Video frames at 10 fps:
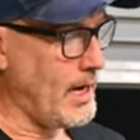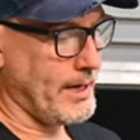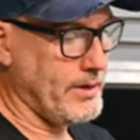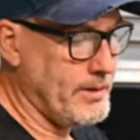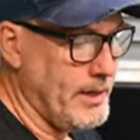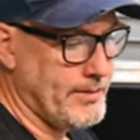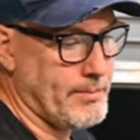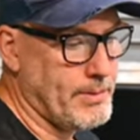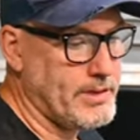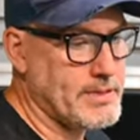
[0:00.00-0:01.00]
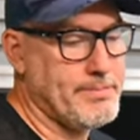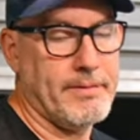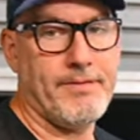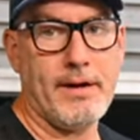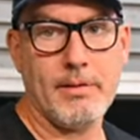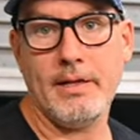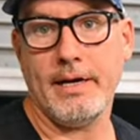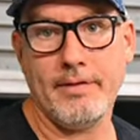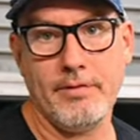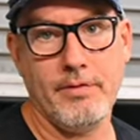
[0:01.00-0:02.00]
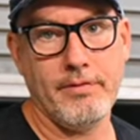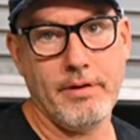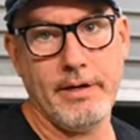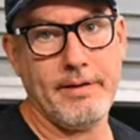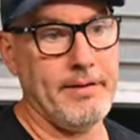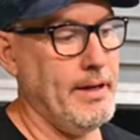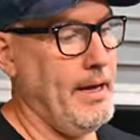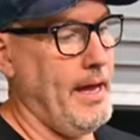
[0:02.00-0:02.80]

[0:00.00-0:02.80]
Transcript: I could simply just put fiberglass over it,